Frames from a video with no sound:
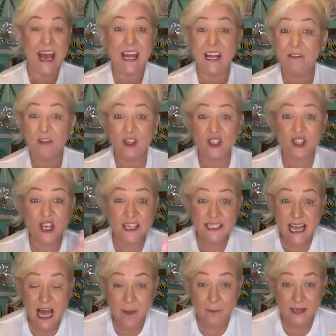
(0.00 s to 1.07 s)
And if you're
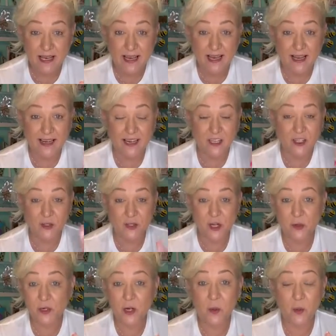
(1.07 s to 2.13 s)
just hopping on and you
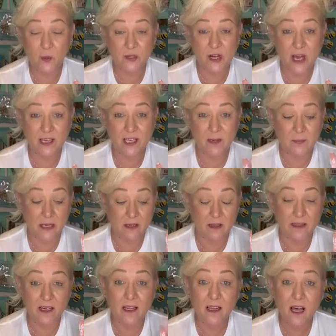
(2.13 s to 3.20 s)
don't know what we're talking about
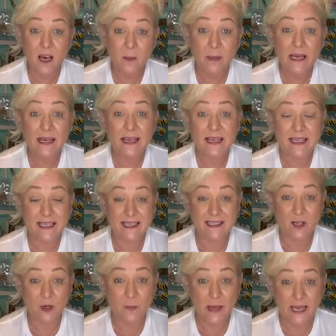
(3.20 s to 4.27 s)
at the club, it
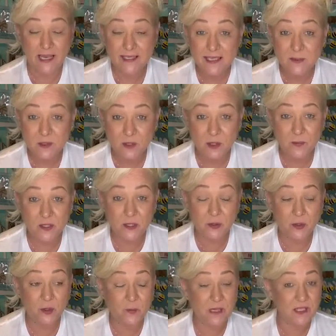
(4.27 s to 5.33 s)
is our paid subscription
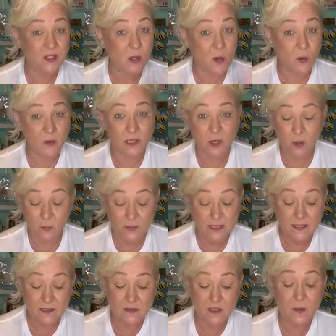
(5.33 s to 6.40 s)
group. It is only open
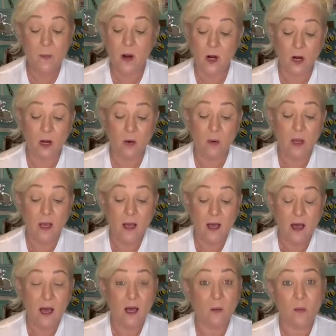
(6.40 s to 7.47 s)
till tomorrow.
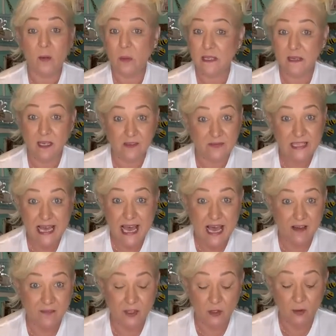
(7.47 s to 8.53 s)
Um, we would love to
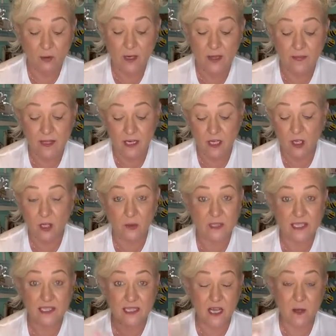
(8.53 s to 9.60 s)
have you. And then it
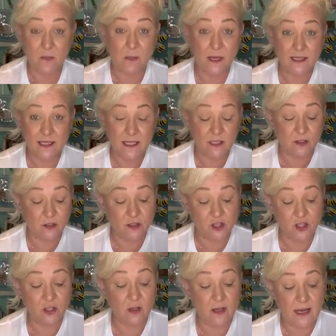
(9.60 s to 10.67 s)
closes up until
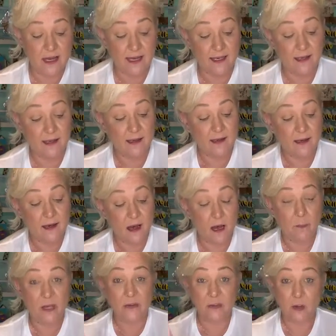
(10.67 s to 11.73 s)
July.
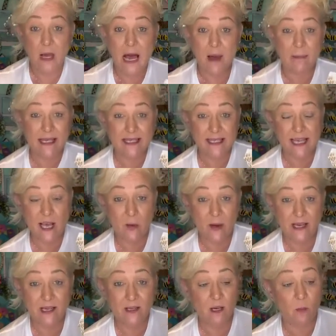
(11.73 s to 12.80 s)
Um, but if you comment
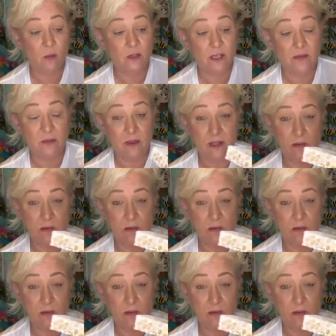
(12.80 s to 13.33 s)
DIY Club, we'll give you